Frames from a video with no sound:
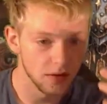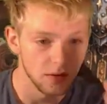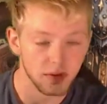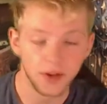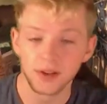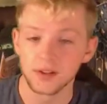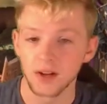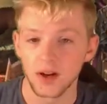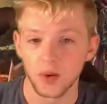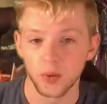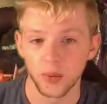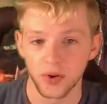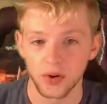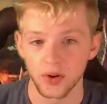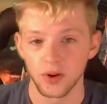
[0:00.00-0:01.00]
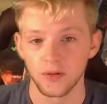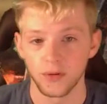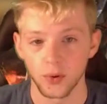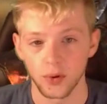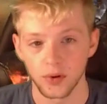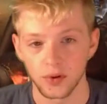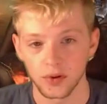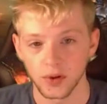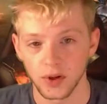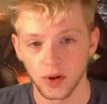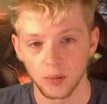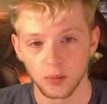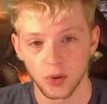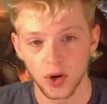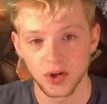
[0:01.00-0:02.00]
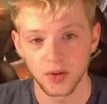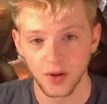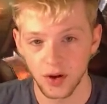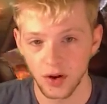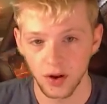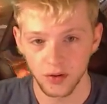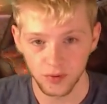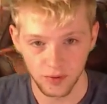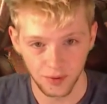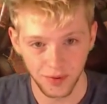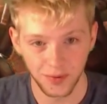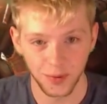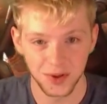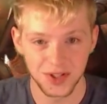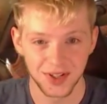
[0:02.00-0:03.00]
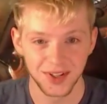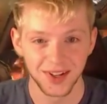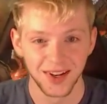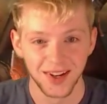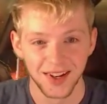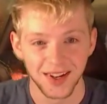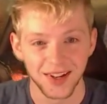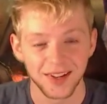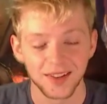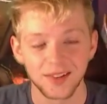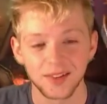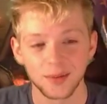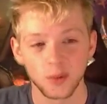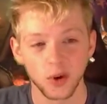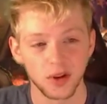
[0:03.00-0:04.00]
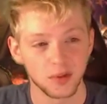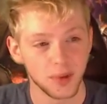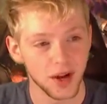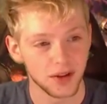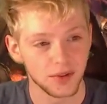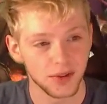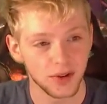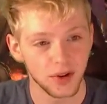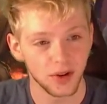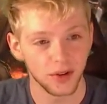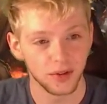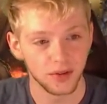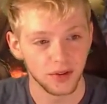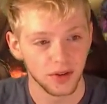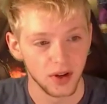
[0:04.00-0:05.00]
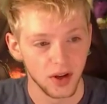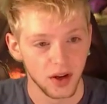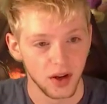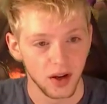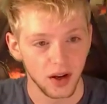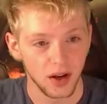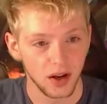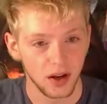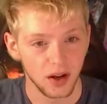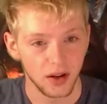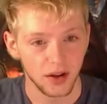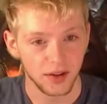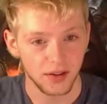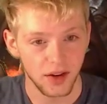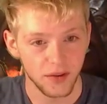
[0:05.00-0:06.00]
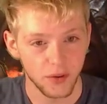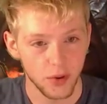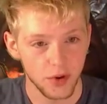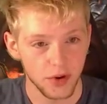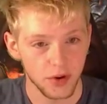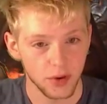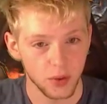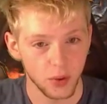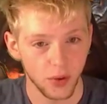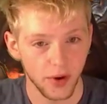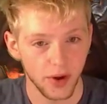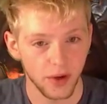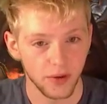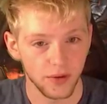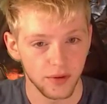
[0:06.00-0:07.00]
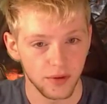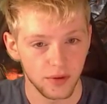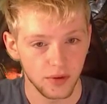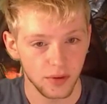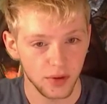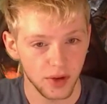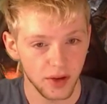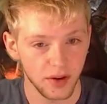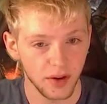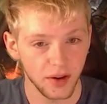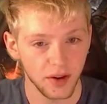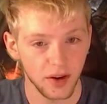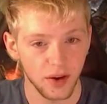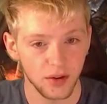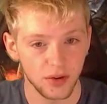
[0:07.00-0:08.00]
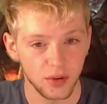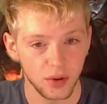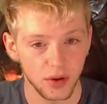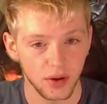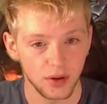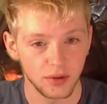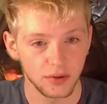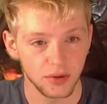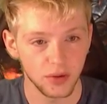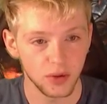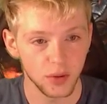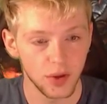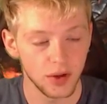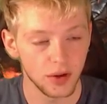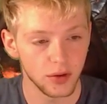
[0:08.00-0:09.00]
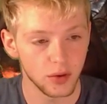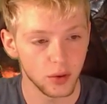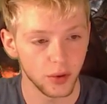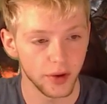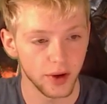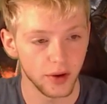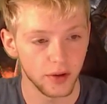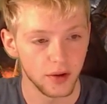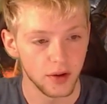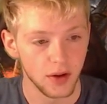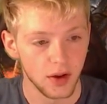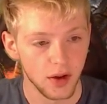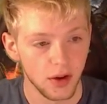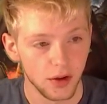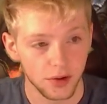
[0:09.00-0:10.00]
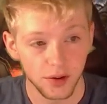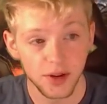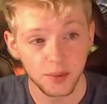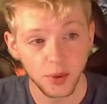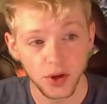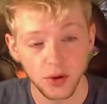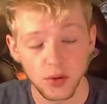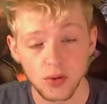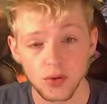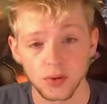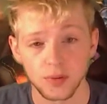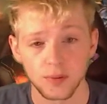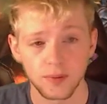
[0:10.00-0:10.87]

This guy will be good for, brushing that off, which is what his passive is called. It's got a 4-turn cooldown. Can get it down to a 3-turn cooldown. So that's pretty cool.